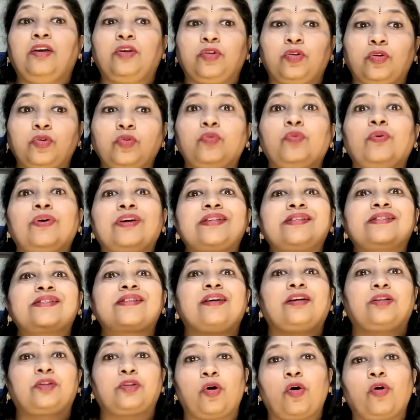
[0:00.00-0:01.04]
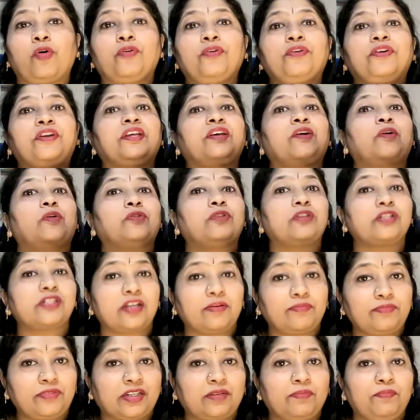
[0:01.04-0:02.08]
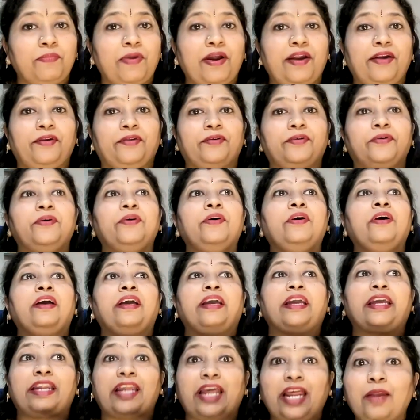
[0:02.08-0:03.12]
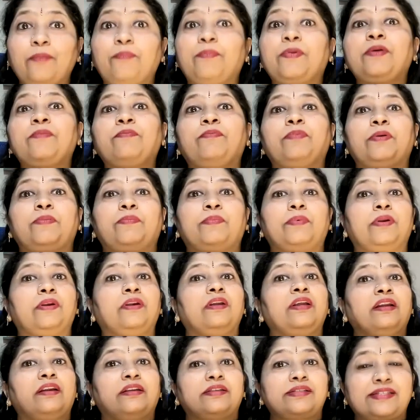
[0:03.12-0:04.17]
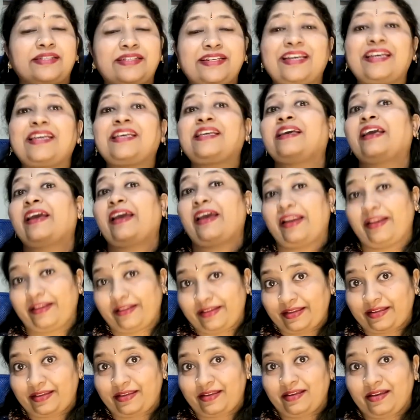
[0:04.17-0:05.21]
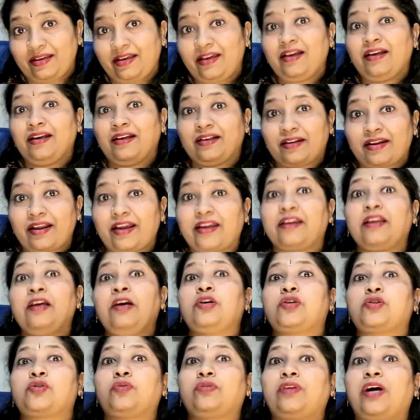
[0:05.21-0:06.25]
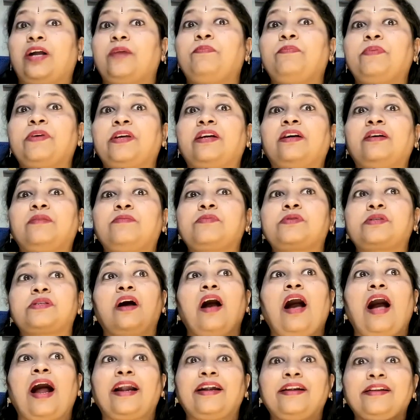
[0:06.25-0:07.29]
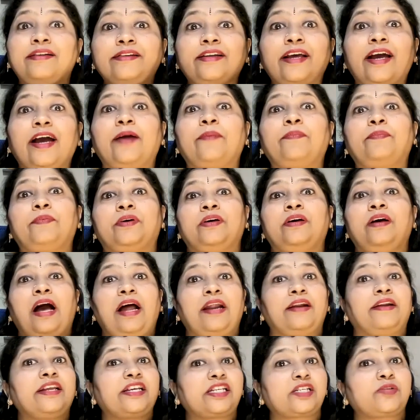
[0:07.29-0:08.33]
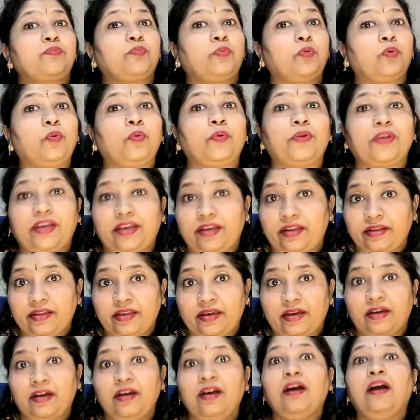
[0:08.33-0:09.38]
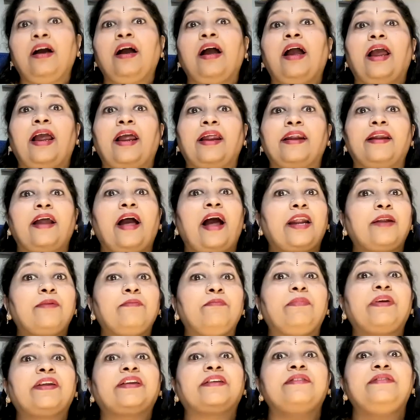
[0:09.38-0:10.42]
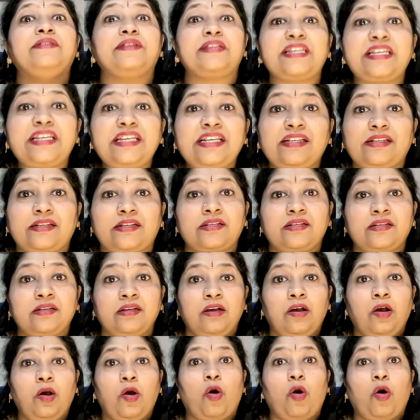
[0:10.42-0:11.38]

you as authority on the subject matter in helping people staying healthy. right? So that becomes an untapped, unexplored area, and unmet needs